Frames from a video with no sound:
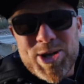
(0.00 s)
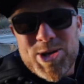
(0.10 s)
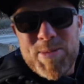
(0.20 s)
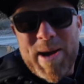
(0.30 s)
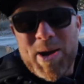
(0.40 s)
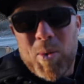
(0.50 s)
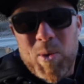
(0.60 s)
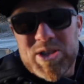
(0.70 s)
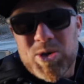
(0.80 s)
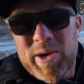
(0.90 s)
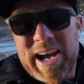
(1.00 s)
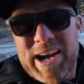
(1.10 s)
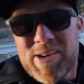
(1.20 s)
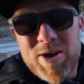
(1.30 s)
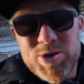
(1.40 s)
No matter what's going on
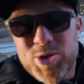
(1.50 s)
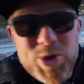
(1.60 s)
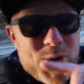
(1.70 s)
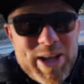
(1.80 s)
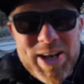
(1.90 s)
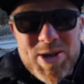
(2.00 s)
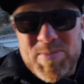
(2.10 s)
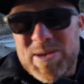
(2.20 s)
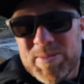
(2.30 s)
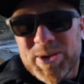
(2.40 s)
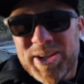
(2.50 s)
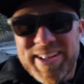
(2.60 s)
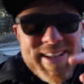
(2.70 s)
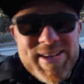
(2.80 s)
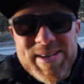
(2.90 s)
around you, you don't let other people
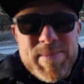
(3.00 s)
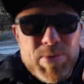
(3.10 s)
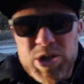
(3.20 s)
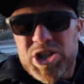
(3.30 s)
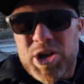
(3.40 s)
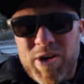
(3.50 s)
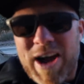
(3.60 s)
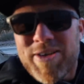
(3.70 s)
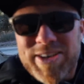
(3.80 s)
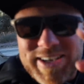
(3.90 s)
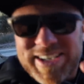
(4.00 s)
push you around.